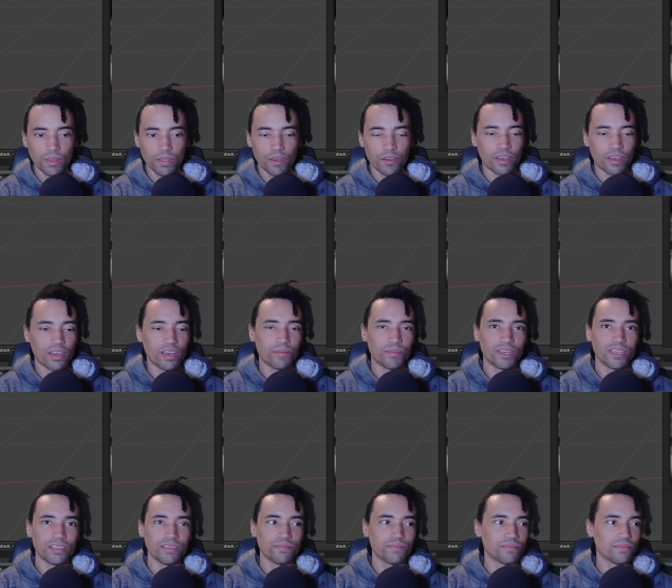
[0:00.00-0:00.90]
Okay,
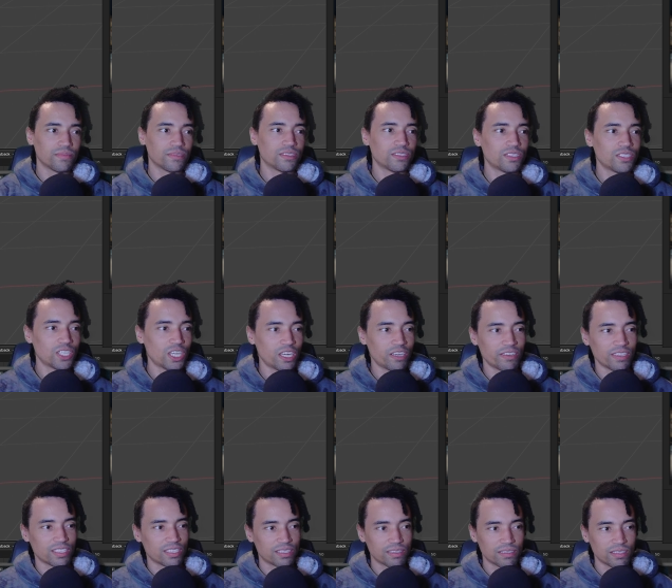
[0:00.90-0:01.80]
my chair
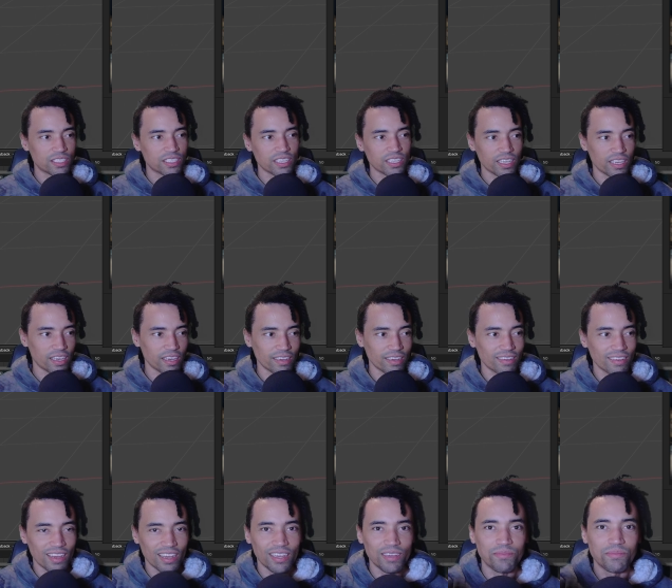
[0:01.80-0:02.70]
is sinking.
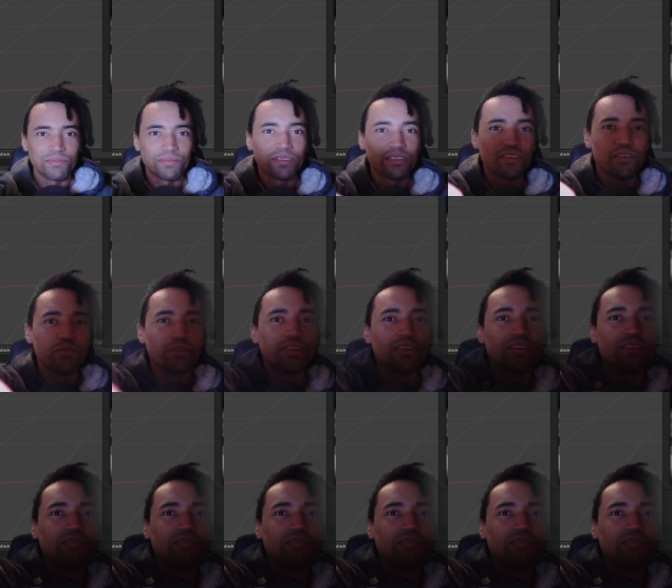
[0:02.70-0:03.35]
I am going